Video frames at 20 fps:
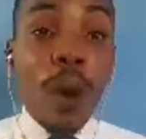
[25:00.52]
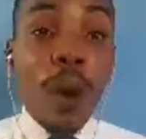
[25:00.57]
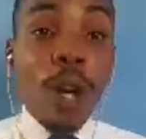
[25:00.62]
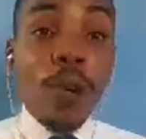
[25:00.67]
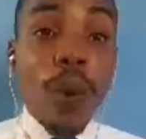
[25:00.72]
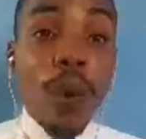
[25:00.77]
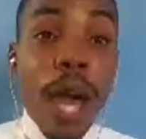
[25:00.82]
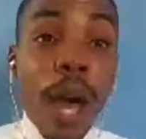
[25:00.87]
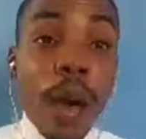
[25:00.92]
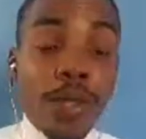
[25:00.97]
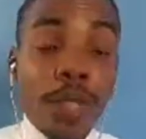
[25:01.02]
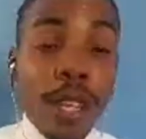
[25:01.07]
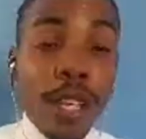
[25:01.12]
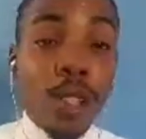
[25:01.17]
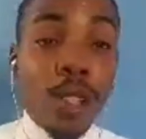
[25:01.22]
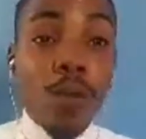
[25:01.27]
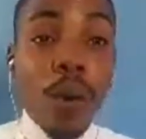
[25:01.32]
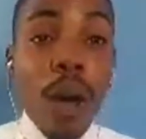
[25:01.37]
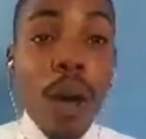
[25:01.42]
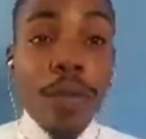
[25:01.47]
what wealth
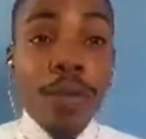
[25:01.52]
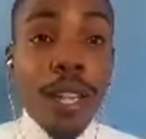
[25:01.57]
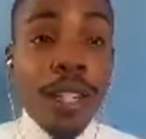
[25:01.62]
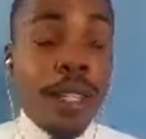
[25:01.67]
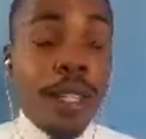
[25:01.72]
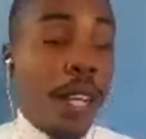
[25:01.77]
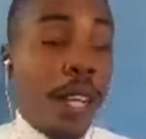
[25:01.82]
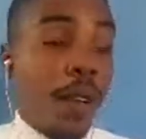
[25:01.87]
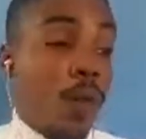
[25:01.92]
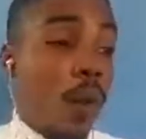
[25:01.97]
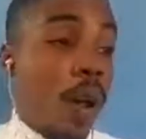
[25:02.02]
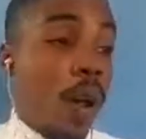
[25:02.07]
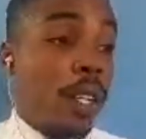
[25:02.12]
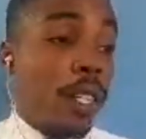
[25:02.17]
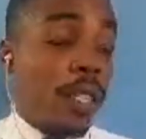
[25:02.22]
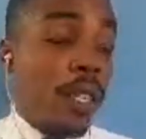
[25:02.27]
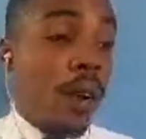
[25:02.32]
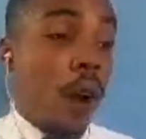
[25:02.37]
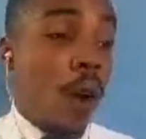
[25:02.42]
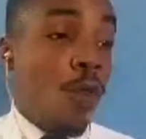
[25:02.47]
is. Wealth is the
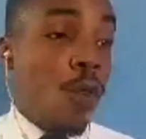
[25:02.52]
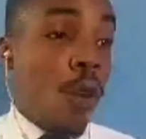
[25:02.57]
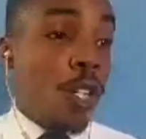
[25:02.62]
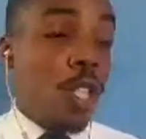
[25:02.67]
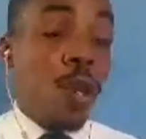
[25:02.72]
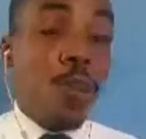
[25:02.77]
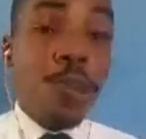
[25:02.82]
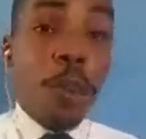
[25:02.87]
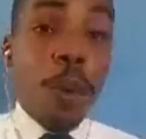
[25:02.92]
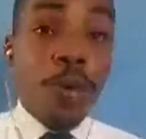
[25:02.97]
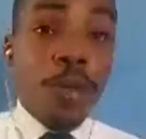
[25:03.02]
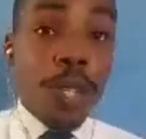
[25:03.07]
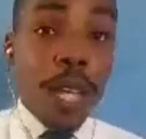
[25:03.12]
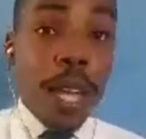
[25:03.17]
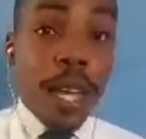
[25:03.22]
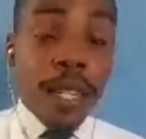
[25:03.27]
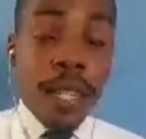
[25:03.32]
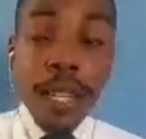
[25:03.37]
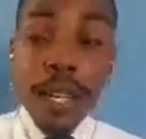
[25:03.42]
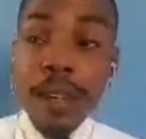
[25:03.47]
quality of what you
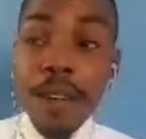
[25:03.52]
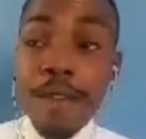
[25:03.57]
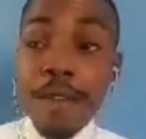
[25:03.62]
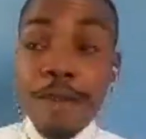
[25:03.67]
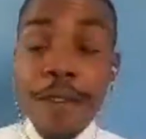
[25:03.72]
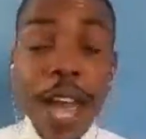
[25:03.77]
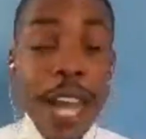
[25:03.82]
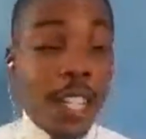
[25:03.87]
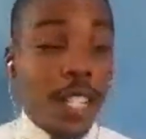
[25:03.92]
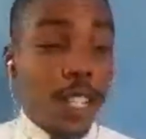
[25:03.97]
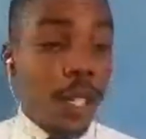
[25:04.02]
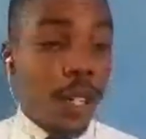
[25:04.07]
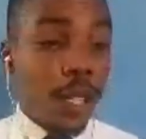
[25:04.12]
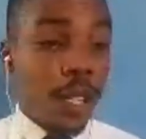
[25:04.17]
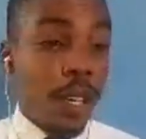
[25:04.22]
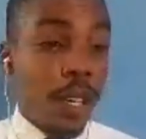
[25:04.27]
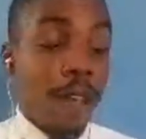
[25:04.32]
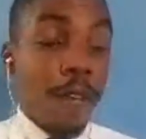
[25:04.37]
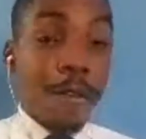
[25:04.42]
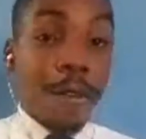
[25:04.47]
possess,
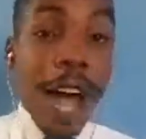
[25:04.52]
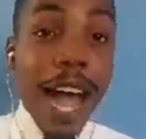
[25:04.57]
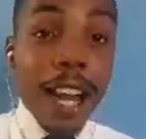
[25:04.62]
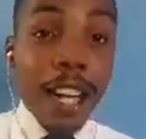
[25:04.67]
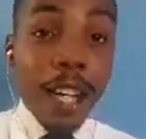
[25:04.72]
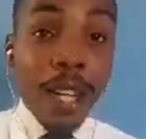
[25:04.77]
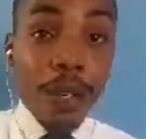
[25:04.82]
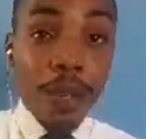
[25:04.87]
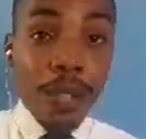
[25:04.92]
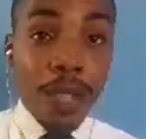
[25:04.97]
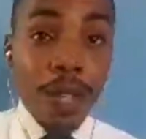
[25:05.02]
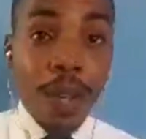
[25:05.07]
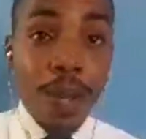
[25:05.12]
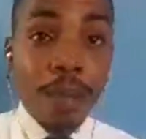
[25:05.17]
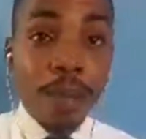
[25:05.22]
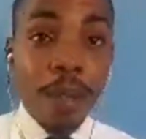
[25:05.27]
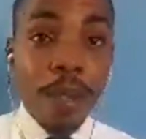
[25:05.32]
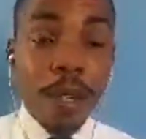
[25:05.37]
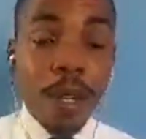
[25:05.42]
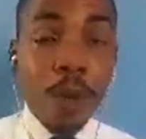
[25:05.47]
virtues, values,
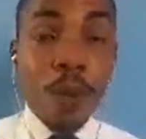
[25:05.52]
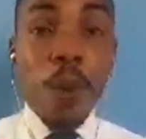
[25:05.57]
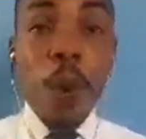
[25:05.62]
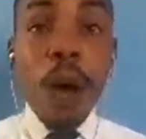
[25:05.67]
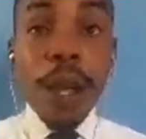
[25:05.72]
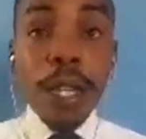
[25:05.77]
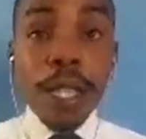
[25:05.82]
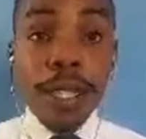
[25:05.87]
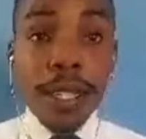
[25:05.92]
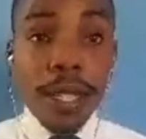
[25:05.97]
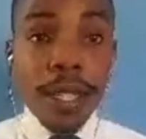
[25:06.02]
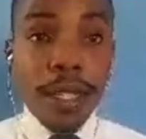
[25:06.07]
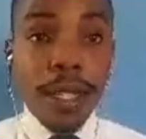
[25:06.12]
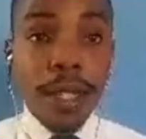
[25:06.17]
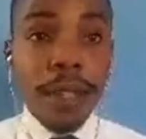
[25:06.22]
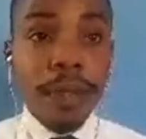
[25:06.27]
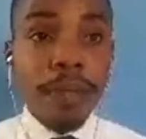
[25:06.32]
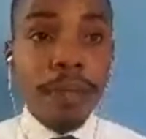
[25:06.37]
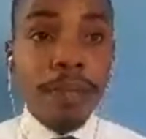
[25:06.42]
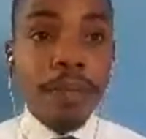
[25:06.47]
qualities.
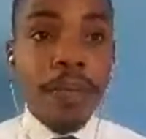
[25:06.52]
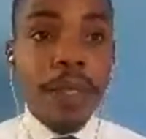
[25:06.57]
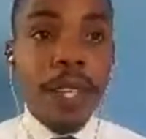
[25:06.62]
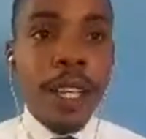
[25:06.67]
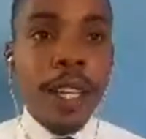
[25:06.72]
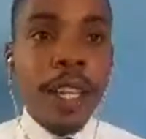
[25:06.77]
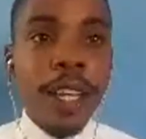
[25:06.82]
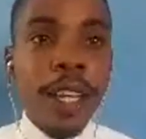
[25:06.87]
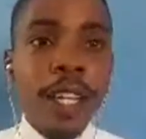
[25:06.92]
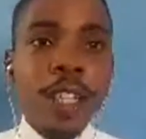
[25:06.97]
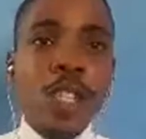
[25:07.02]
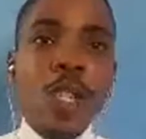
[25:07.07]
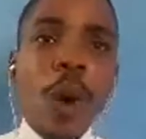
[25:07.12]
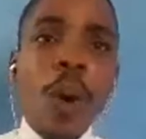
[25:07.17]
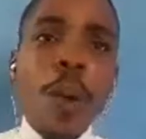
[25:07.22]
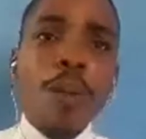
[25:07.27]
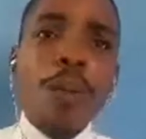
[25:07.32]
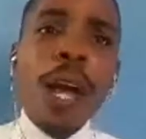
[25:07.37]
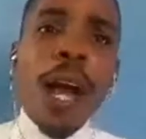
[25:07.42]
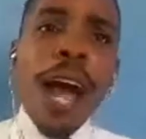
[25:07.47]

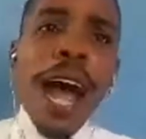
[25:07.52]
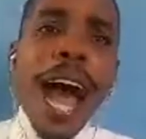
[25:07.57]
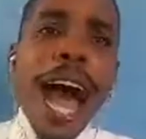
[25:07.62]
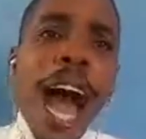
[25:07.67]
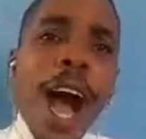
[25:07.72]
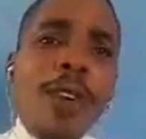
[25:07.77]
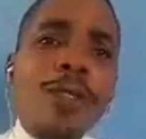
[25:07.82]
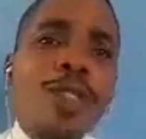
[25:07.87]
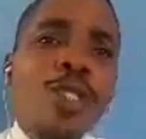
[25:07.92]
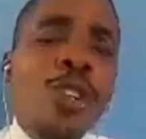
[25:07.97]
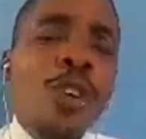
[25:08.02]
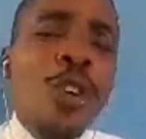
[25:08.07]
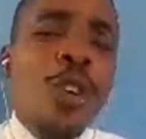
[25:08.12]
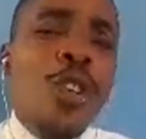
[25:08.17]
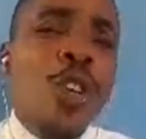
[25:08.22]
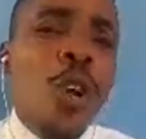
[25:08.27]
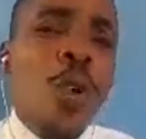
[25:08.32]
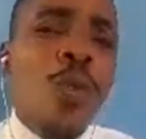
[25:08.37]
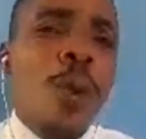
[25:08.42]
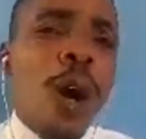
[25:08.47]
So how do
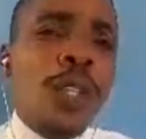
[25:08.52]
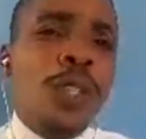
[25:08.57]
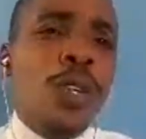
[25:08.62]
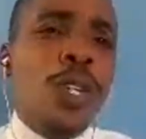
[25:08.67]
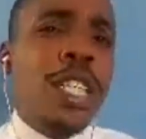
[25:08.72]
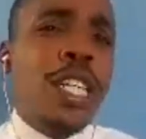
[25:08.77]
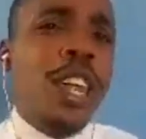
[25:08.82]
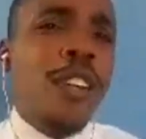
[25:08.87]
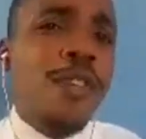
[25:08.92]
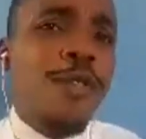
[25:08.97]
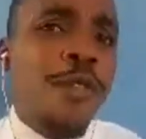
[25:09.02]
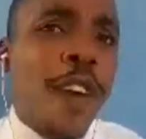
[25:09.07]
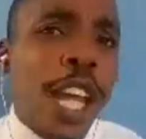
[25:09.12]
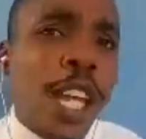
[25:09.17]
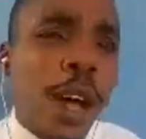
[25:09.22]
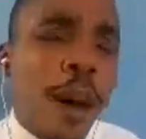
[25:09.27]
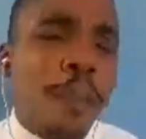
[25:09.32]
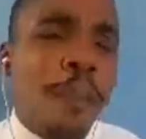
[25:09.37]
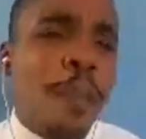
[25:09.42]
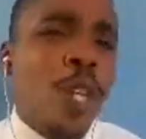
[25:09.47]
you want to
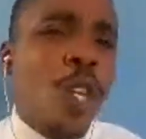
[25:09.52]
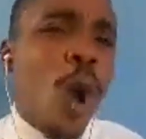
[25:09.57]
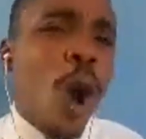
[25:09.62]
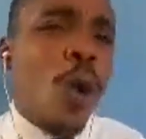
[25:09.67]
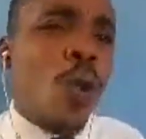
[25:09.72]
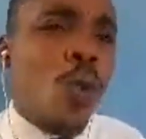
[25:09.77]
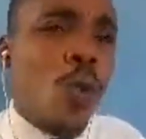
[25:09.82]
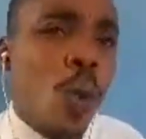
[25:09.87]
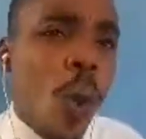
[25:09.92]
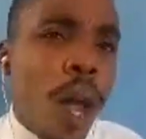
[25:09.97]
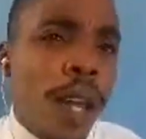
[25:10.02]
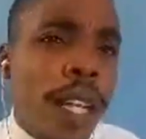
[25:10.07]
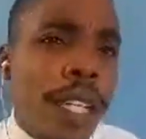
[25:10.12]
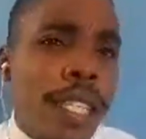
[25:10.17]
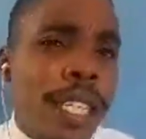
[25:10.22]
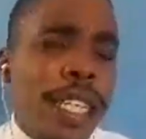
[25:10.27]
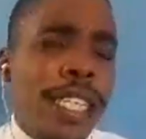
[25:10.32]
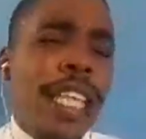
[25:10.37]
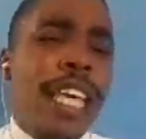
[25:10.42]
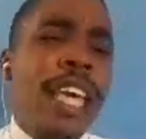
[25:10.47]
develop your
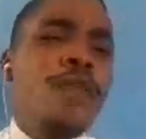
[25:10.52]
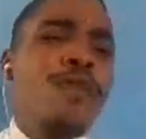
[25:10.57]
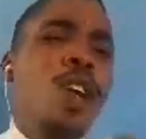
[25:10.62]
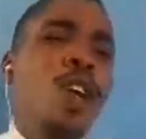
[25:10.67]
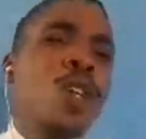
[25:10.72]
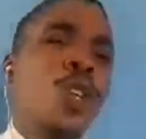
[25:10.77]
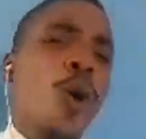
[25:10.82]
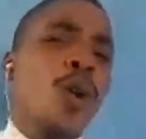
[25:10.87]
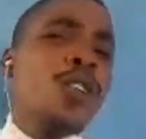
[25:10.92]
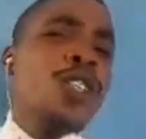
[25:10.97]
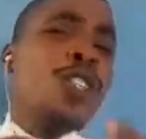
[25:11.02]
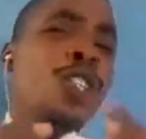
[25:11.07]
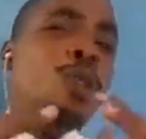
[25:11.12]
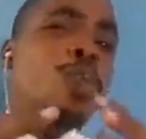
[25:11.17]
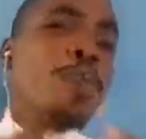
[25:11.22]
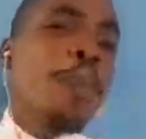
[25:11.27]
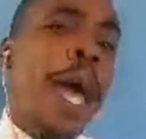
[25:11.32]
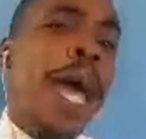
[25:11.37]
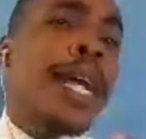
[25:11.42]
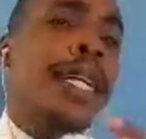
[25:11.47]
qualities if you don't
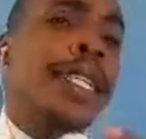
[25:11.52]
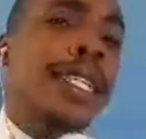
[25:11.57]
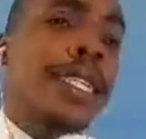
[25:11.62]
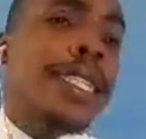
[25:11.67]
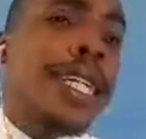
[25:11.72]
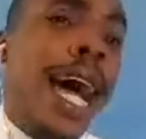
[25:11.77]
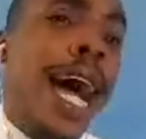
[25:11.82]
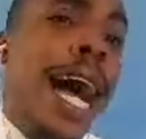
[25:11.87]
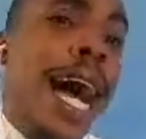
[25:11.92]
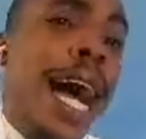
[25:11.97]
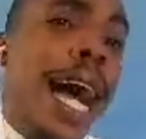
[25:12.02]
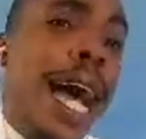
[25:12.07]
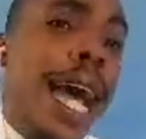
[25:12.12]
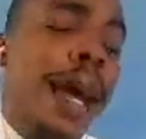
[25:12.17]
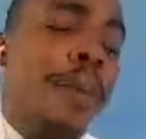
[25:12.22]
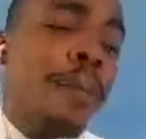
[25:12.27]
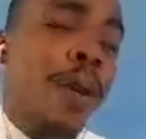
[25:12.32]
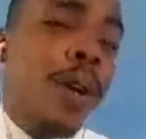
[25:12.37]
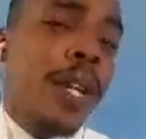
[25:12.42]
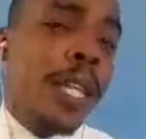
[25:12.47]
spend
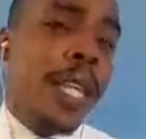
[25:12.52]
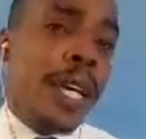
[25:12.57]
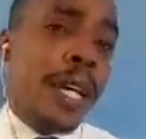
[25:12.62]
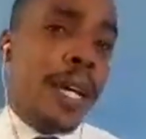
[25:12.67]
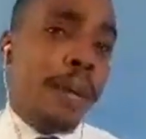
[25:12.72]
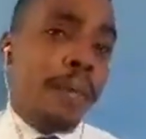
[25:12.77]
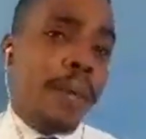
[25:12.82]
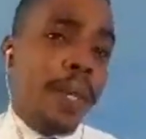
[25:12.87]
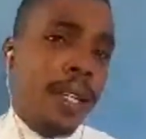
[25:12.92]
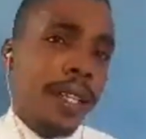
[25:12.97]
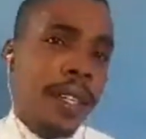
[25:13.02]
time on them?